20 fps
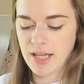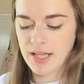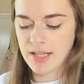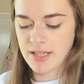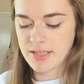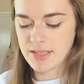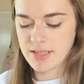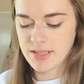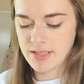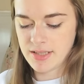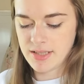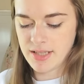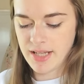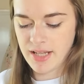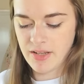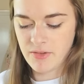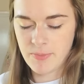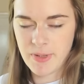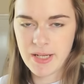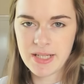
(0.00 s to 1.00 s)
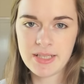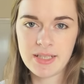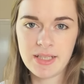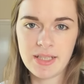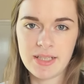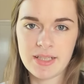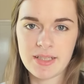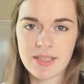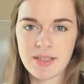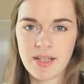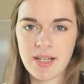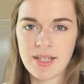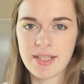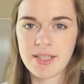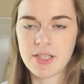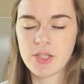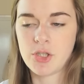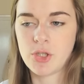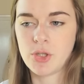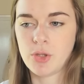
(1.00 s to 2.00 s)
and they have basically
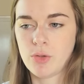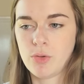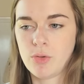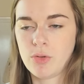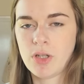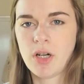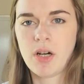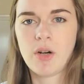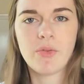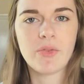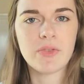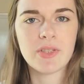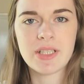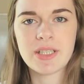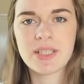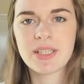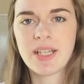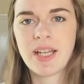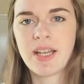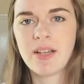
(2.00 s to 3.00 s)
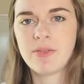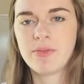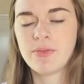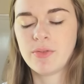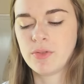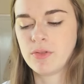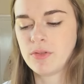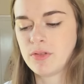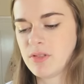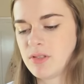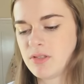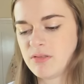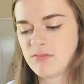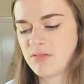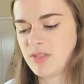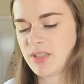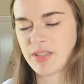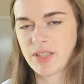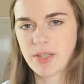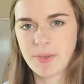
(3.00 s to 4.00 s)
decided to cut off our internet for,
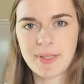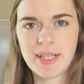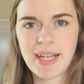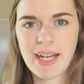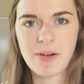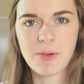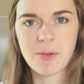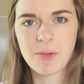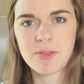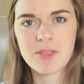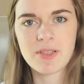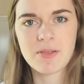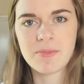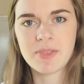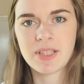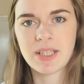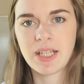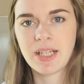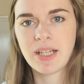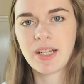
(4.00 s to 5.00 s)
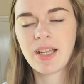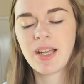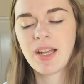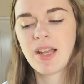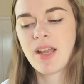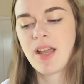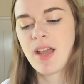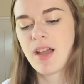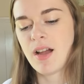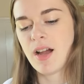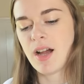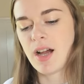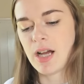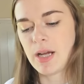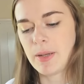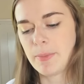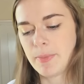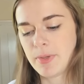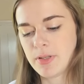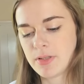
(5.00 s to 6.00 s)
I don't know, an hour or something.
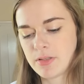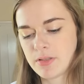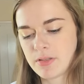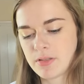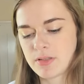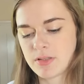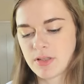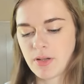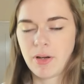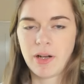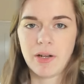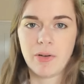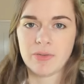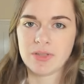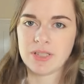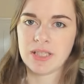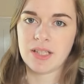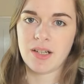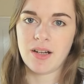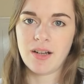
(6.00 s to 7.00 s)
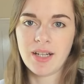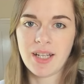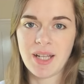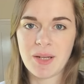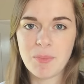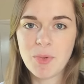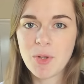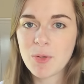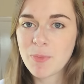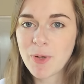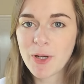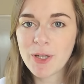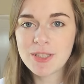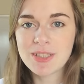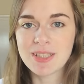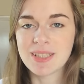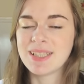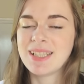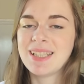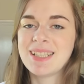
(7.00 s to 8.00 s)
Um, so I obviously can't get blog
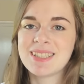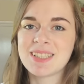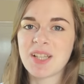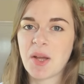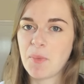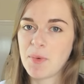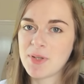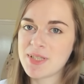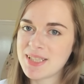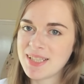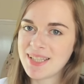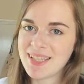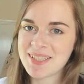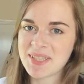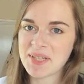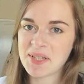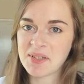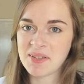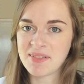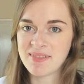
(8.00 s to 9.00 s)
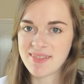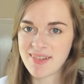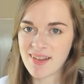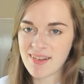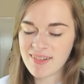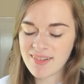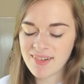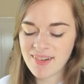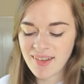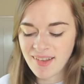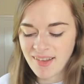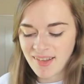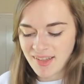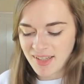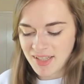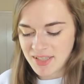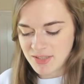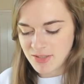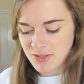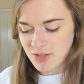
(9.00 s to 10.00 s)
posts and things that I wanted to get done done.
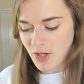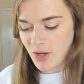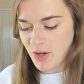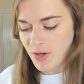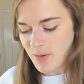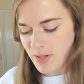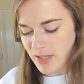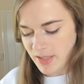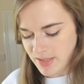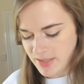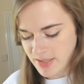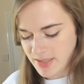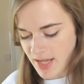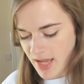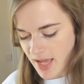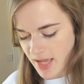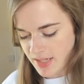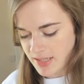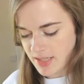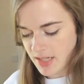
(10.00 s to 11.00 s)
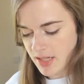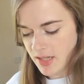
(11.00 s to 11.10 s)
So instead